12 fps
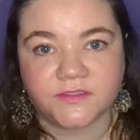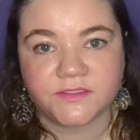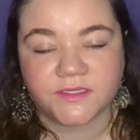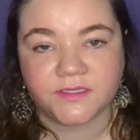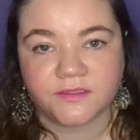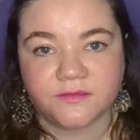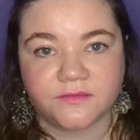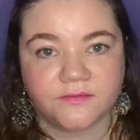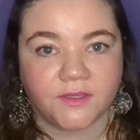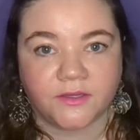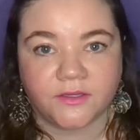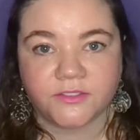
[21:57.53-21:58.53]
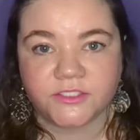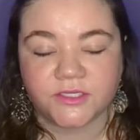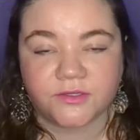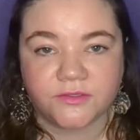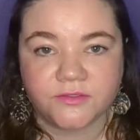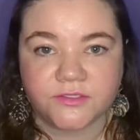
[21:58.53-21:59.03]
did all she
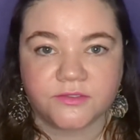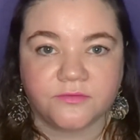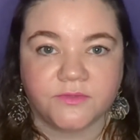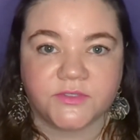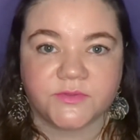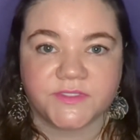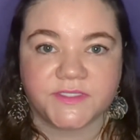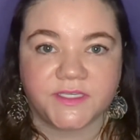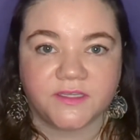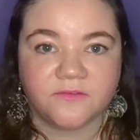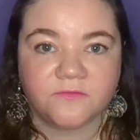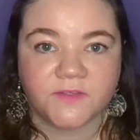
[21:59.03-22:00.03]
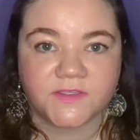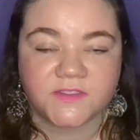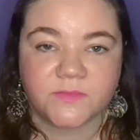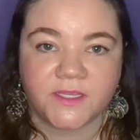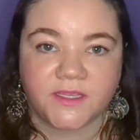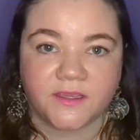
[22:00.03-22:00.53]
could do, which was give
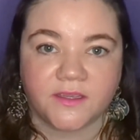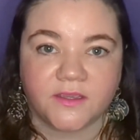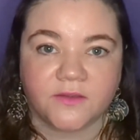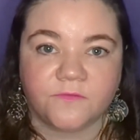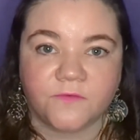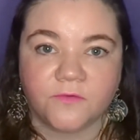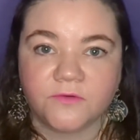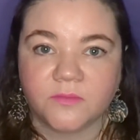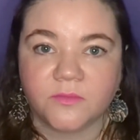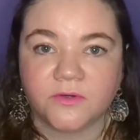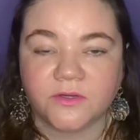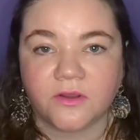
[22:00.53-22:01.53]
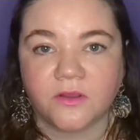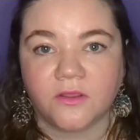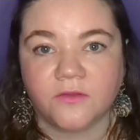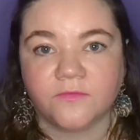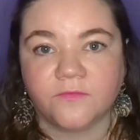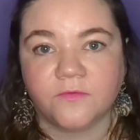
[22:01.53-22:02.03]
Vismaya a phone number to
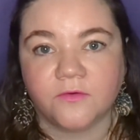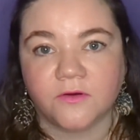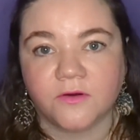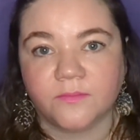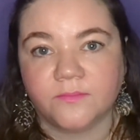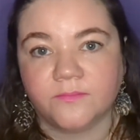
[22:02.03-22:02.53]
call for